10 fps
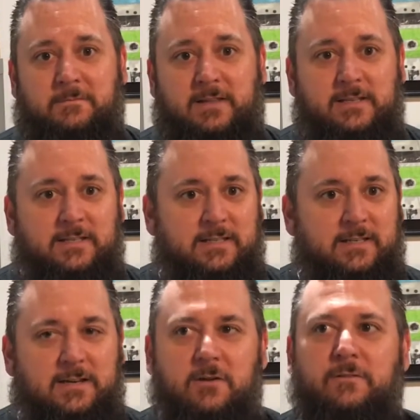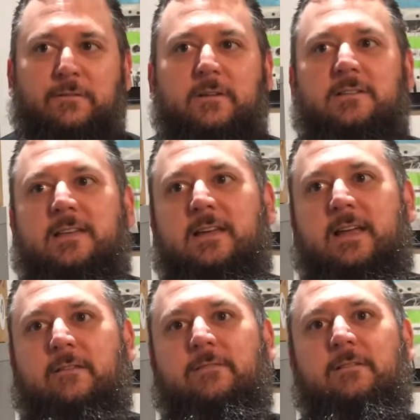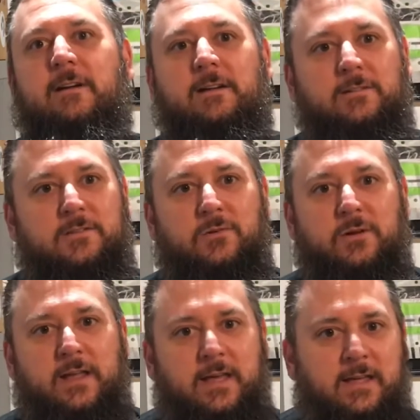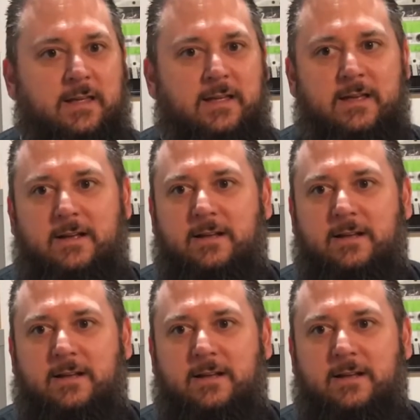It feels like every Record Store Day,